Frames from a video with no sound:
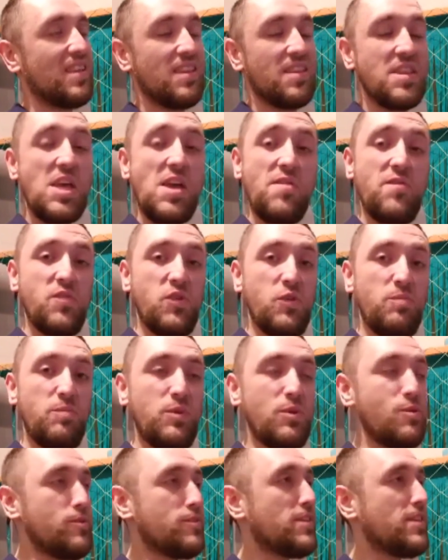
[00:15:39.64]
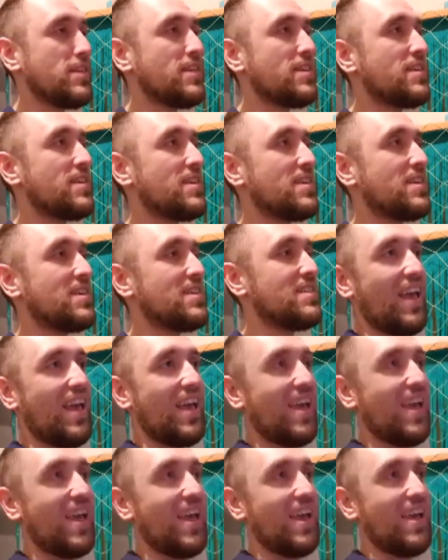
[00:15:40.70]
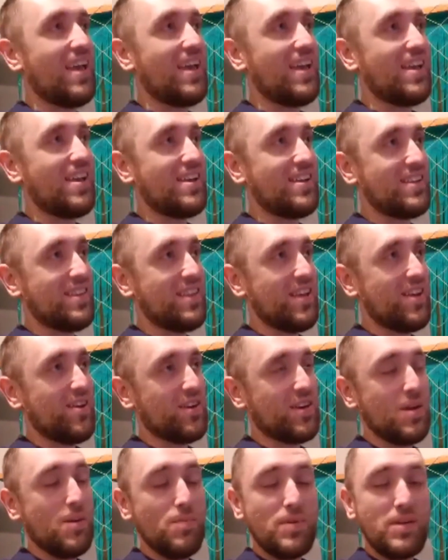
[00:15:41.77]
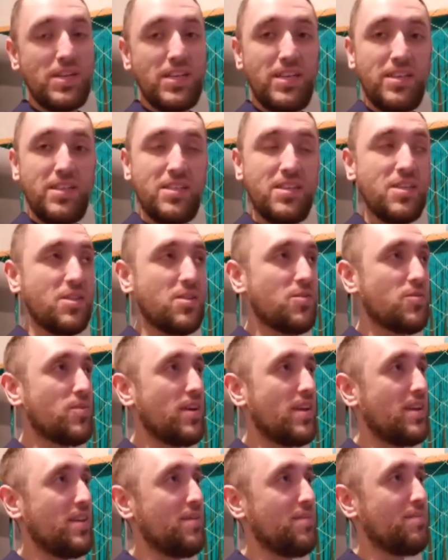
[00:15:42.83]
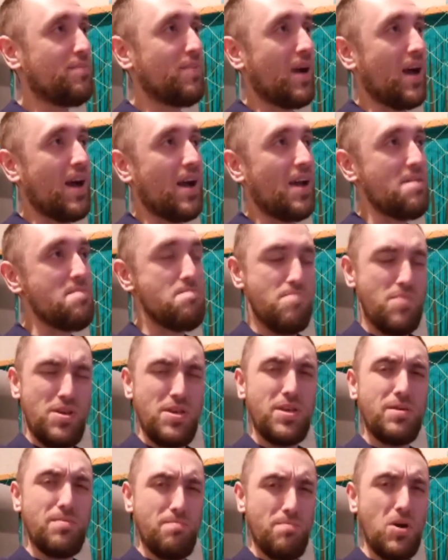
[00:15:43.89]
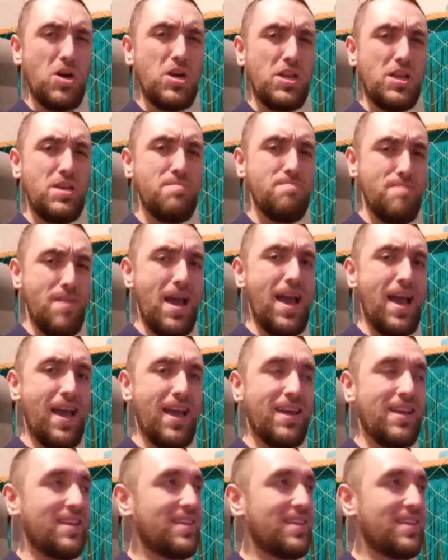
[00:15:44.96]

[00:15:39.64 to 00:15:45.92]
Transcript: They have new music, and they are accompanied to the ring by Big Money Matt.